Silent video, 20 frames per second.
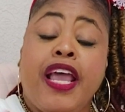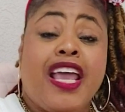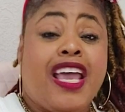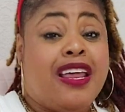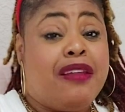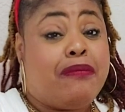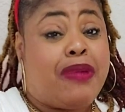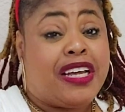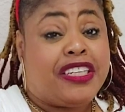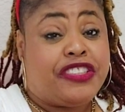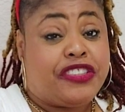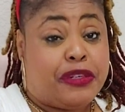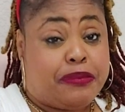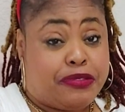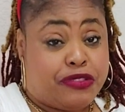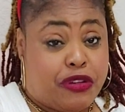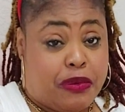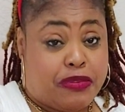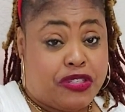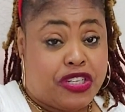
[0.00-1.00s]
in my
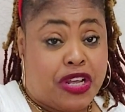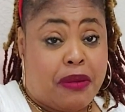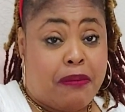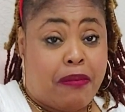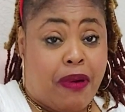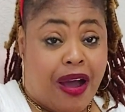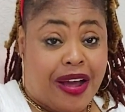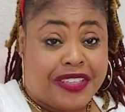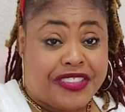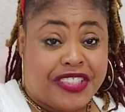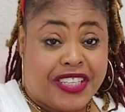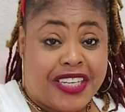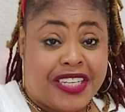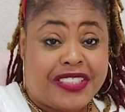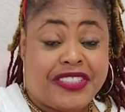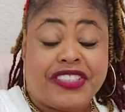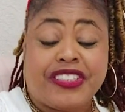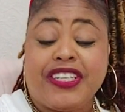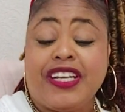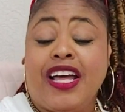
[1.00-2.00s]
subscription
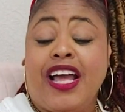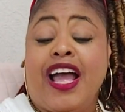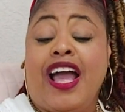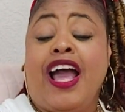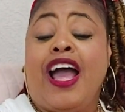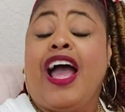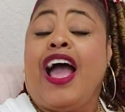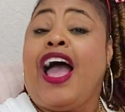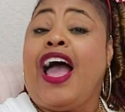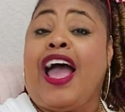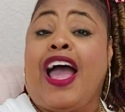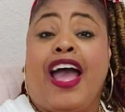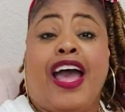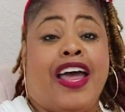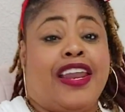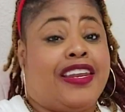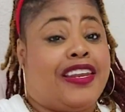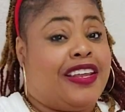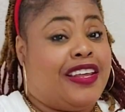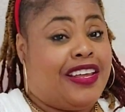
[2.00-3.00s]
boxes,
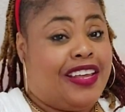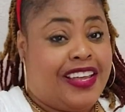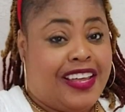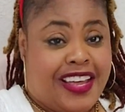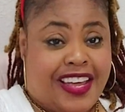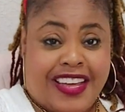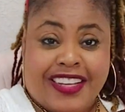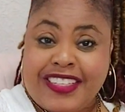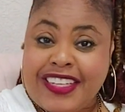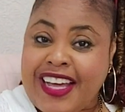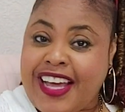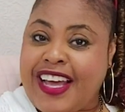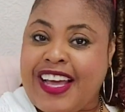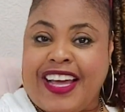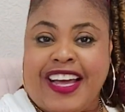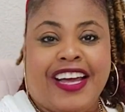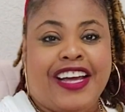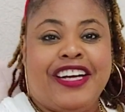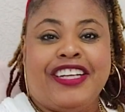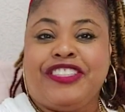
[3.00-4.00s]
and
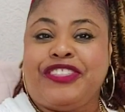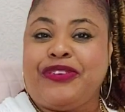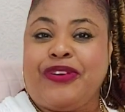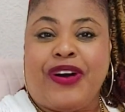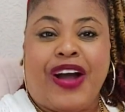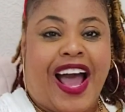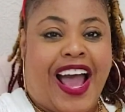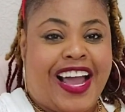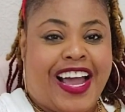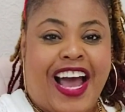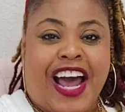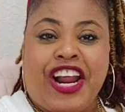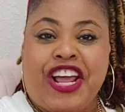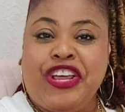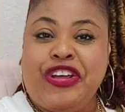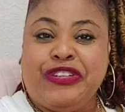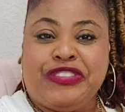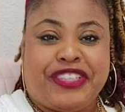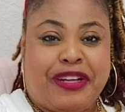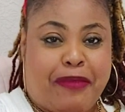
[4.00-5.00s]
yeah, so I gotta
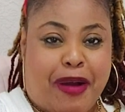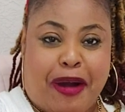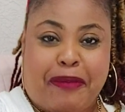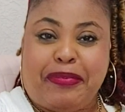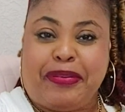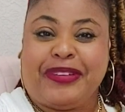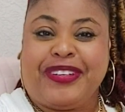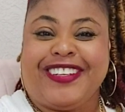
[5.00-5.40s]
use them up.